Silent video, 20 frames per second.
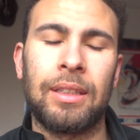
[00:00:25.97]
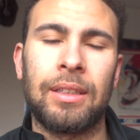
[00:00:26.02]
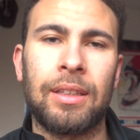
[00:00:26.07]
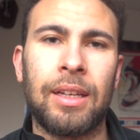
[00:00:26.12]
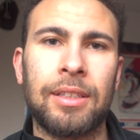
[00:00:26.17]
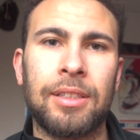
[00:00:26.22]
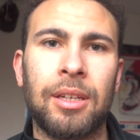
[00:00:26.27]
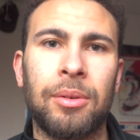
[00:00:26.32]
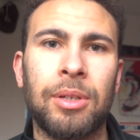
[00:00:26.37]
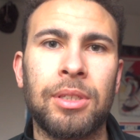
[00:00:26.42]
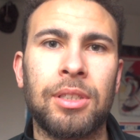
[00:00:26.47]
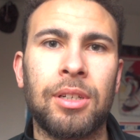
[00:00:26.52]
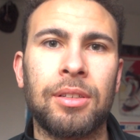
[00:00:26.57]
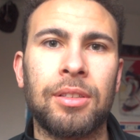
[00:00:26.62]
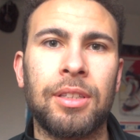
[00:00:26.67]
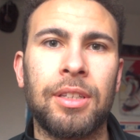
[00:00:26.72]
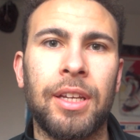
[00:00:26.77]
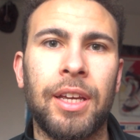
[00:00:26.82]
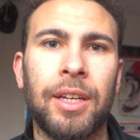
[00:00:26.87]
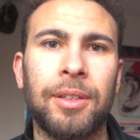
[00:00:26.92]
That's how we
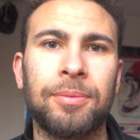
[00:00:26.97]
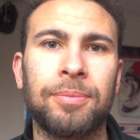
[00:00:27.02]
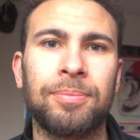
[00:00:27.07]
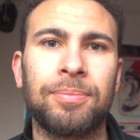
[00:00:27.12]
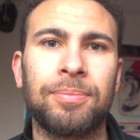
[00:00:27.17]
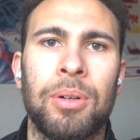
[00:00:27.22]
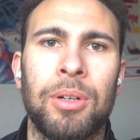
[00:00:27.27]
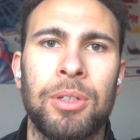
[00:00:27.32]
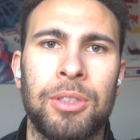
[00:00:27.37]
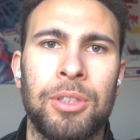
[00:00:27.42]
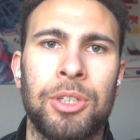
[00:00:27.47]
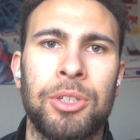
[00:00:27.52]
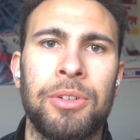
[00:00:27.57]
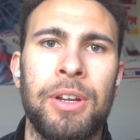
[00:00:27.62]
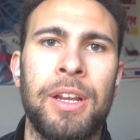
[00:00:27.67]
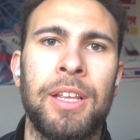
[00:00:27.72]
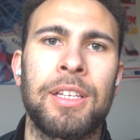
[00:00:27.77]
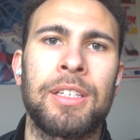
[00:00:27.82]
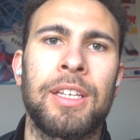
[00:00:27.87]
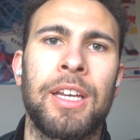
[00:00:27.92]
start the day. Personal
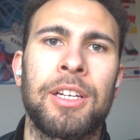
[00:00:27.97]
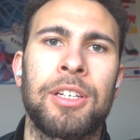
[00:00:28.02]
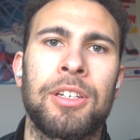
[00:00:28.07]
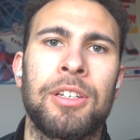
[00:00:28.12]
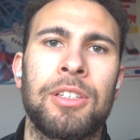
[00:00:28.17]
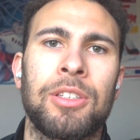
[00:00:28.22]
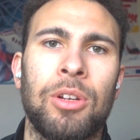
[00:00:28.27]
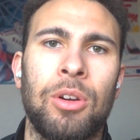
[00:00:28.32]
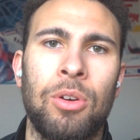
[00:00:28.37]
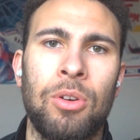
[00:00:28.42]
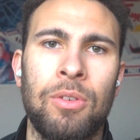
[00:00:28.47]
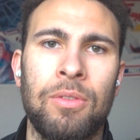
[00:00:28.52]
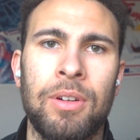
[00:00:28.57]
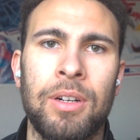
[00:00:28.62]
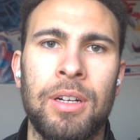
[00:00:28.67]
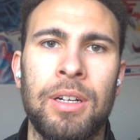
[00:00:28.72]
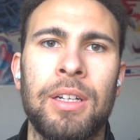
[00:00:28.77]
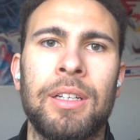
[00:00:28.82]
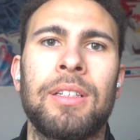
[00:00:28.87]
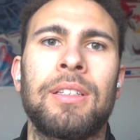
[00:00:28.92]
training session is
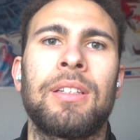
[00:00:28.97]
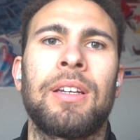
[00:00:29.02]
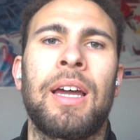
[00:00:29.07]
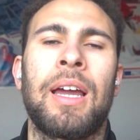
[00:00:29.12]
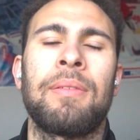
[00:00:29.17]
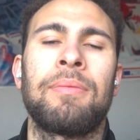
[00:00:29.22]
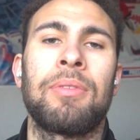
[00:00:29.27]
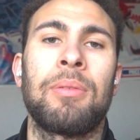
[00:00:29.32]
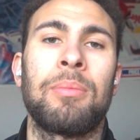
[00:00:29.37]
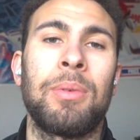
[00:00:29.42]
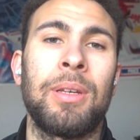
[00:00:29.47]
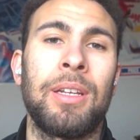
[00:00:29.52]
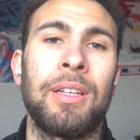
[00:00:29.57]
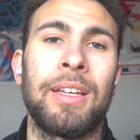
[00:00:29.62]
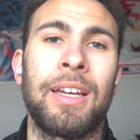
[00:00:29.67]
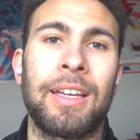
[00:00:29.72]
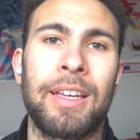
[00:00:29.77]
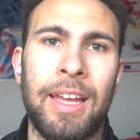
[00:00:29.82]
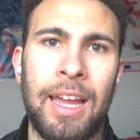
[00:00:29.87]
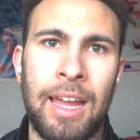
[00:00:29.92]
over. Time for me to
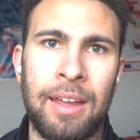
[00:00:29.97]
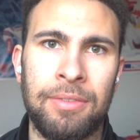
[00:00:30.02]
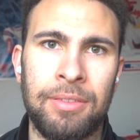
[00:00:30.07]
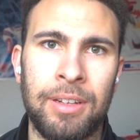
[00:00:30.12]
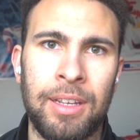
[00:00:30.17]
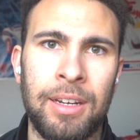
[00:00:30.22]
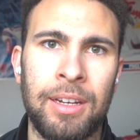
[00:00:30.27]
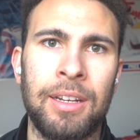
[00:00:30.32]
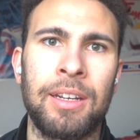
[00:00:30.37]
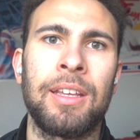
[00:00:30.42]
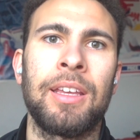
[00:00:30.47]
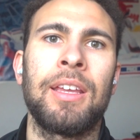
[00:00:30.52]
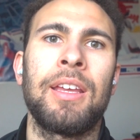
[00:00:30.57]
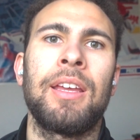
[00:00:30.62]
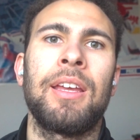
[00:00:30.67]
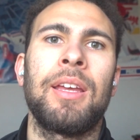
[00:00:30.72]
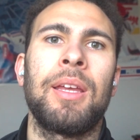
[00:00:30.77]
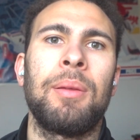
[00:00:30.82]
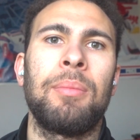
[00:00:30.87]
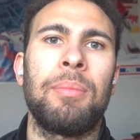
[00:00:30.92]
get caffeinated,
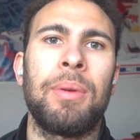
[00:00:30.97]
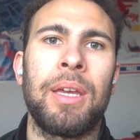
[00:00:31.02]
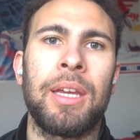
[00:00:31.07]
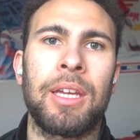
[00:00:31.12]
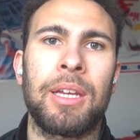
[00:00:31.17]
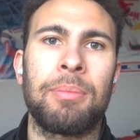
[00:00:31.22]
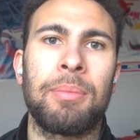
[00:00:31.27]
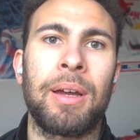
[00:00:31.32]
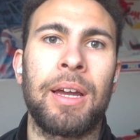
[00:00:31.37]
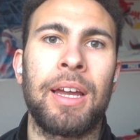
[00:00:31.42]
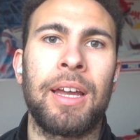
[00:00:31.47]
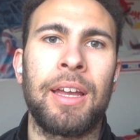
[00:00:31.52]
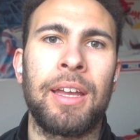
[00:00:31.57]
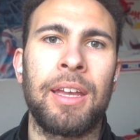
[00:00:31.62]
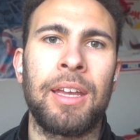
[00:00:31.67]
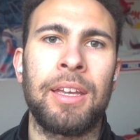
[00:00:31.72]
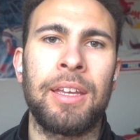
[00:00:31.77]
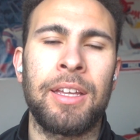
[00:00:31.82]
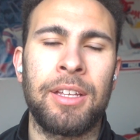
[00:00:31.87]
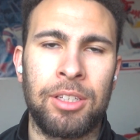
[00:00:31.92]
make
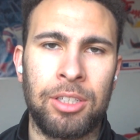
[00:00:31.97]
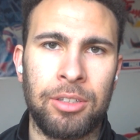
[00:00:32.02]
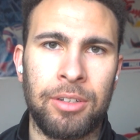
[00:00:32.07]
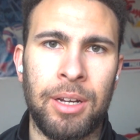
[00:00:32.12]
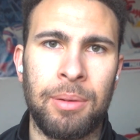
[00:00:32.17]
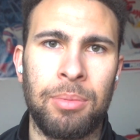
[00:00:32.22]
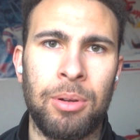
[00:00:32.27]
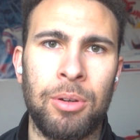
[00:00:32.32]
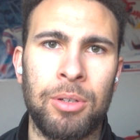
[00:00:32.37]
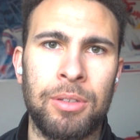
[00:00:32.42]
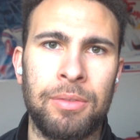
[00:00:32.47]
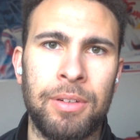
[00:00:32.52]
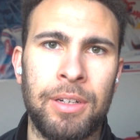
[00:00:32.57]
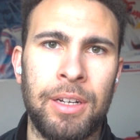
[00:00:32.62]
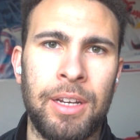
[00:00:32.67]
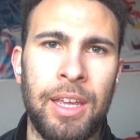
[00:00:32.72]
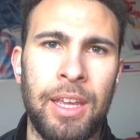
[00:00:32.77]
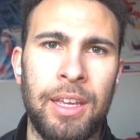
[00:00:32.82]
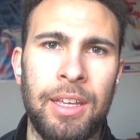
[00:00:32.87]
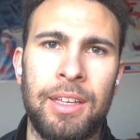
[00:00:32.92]
my Instagram post for
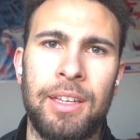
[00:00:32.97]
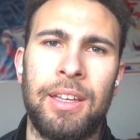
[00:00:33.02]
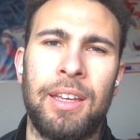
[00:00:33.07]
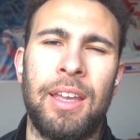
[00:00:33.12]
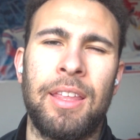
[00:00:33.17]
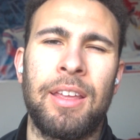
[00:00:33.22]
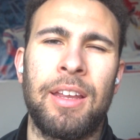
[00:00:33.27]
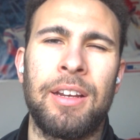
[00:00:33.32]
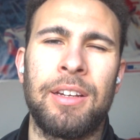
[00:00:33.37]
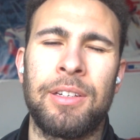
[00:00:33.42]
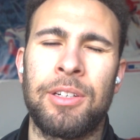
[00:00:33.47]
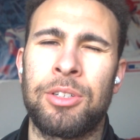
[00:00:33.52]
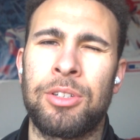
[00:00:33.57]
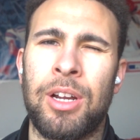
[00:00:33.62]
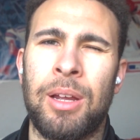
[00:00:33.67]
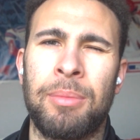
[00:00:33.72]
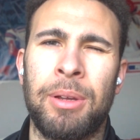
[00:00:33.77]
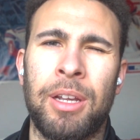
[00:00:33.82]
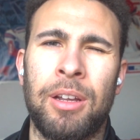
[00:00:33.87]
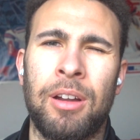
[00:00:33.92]
today, and I need to
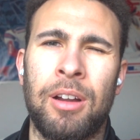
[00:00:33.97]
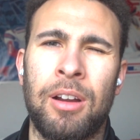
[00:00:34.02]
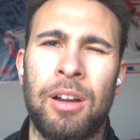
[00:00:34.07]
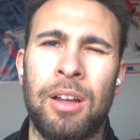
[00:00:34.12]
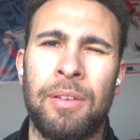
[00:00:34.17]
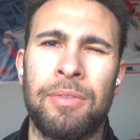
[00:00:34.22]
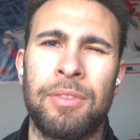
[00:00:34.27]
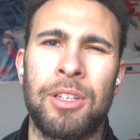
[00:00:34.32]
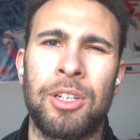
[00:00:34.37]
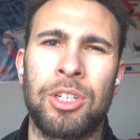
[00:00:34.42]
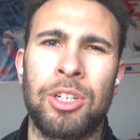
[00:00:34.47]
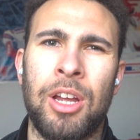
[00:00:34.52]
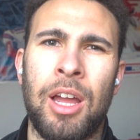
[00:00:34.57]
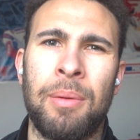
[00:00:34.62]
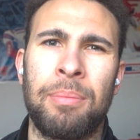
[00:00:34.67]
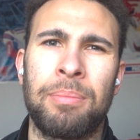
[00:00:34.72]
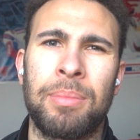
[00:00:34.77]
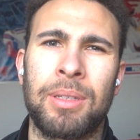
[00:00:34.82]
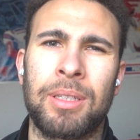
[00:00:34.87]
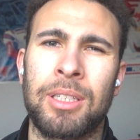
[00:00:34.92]
drop my car off at the
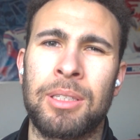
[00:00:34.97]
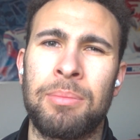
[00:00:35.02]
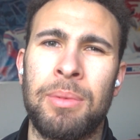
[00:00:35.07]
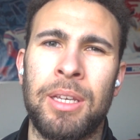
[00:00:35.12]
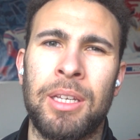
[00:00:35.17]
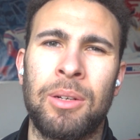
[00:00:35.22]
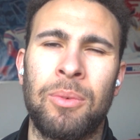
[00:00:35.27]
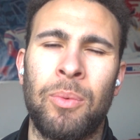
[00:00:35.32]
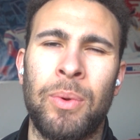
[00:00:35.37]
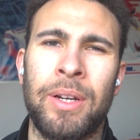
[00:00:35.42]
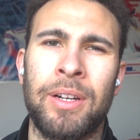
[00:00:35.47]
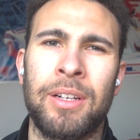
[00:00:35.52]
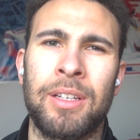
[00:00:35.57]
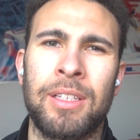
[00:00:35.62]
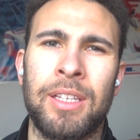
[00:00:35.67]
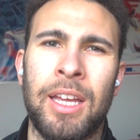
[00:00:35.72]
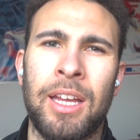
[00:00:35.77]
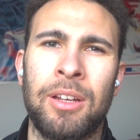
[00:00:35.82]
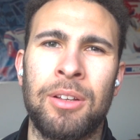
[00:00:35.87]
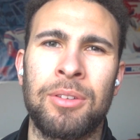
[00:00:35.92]
shop because it's making
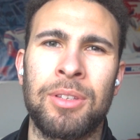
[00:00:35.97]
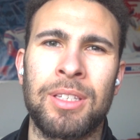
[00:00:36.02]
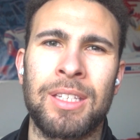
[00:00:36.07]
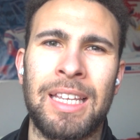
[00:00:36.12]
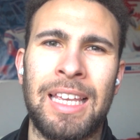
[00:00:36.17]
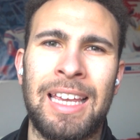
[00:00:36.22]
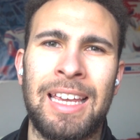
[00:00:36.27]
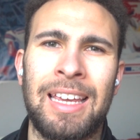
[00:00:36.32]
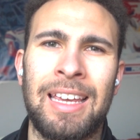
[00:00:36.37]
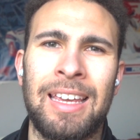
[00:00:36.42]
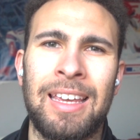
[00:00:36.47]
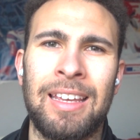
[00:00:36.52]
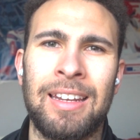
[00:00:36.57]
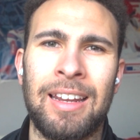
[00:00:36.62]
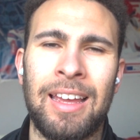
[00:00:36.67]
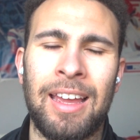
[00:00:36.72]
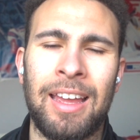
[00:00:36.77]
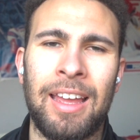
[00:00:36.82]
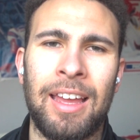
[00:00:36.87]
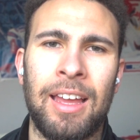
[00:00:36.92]
weird sounds
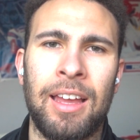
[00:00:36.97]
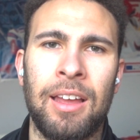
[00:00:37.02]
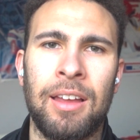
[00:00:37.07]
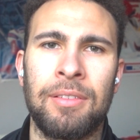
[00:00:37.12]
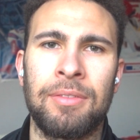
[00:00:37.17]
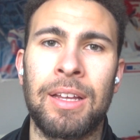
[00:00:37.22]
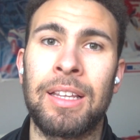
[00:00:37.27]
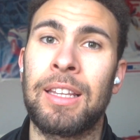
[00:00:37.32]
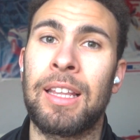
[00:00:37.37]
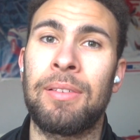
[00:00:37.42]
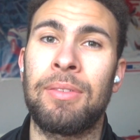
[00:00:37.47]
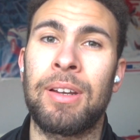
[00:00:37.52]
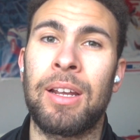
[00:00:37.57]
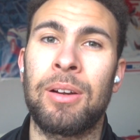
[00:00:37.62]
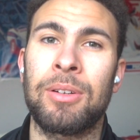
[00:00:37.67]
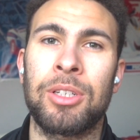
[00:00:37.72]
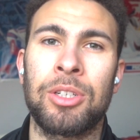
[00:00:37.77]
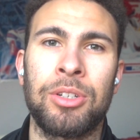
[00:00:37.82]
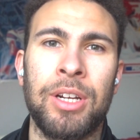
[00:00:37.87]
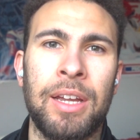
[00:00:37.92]
and I have 11
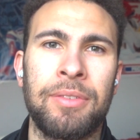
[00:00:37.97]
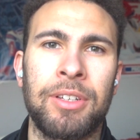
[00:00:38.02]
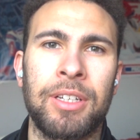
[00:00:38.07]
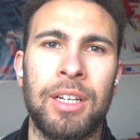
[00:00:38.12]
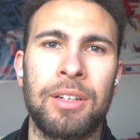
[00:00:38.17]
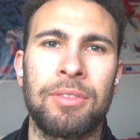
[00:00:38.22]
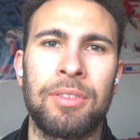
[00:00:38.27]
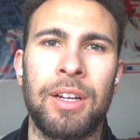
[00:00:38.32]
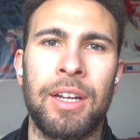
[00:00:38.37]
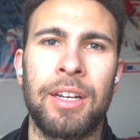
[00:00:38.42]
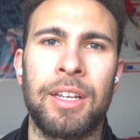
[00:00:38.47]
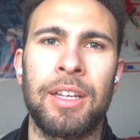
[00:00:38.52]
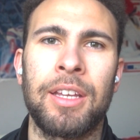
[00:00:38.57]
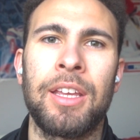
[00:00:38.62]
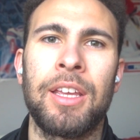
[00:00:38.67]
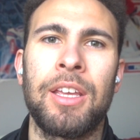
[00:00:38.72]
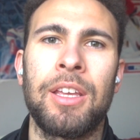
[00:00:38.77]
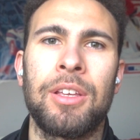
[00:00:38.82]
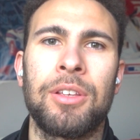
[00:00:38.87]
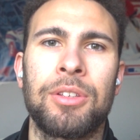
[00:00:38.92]
hours of driving on Friday.
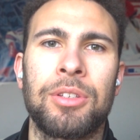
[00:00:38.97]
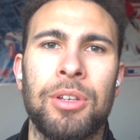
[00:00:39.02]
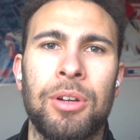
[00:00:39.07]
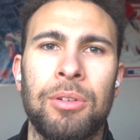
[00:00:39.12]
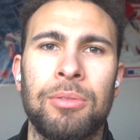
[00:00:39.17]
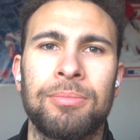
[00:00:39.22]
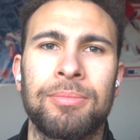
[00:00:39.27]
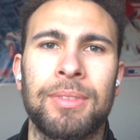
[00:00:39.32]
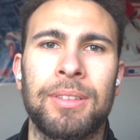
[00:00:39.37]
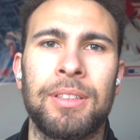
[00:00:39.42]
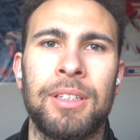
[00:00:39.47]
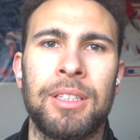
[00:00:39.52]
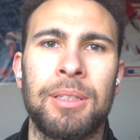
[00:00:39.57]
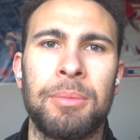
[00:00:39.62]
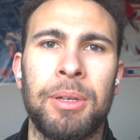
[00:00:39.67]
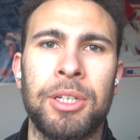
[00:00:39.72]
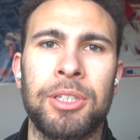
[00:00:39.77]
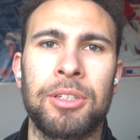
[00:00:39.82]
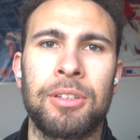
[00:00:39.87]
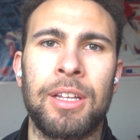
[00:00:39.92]
So need
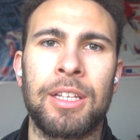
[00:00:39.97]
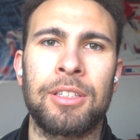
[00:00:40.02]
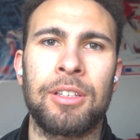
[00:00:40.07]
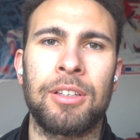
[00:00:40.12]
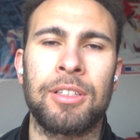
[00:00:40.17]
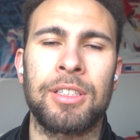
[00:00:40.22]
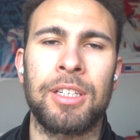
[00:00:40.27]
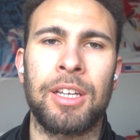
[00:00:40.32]
to make sure that's all